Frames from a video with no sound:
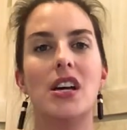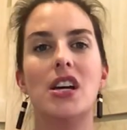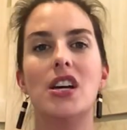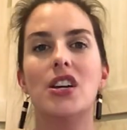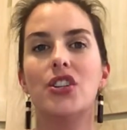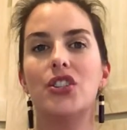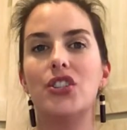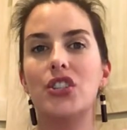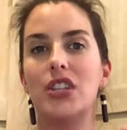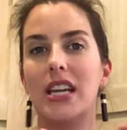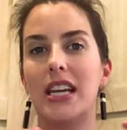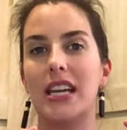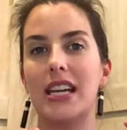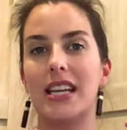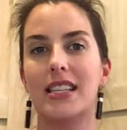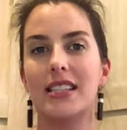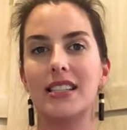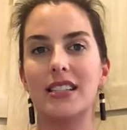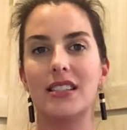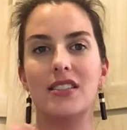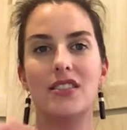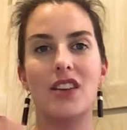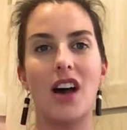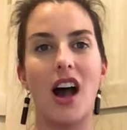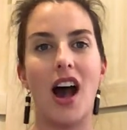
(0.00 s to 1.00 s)
She is
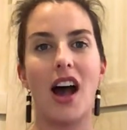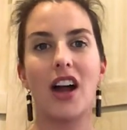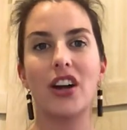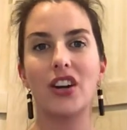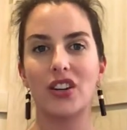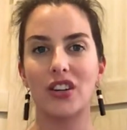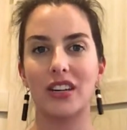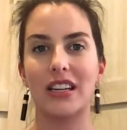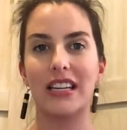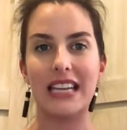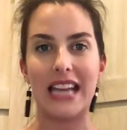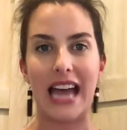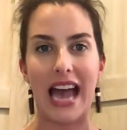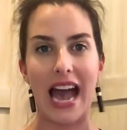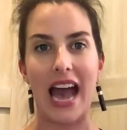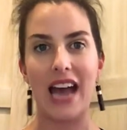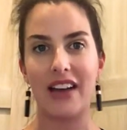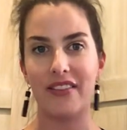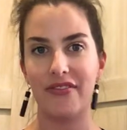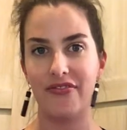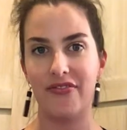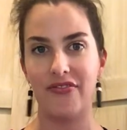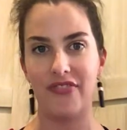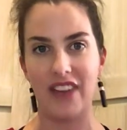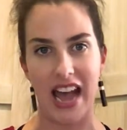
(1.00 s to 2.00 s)
not good at
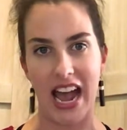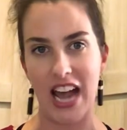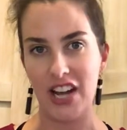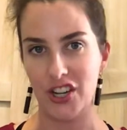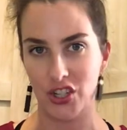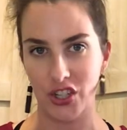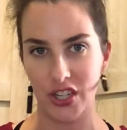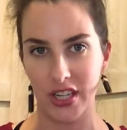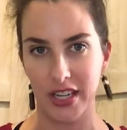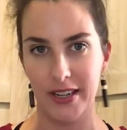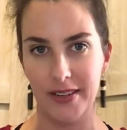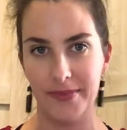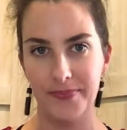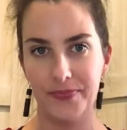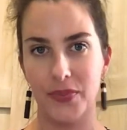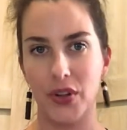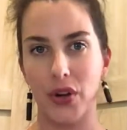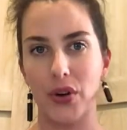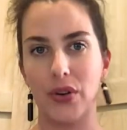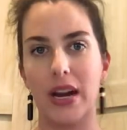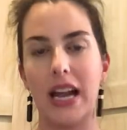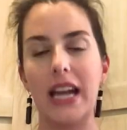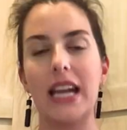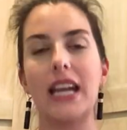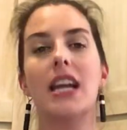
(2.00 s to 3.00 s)
fashion, all
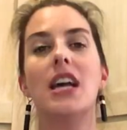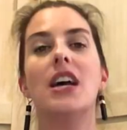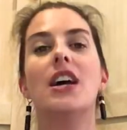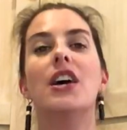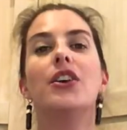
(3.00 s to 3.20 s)
right?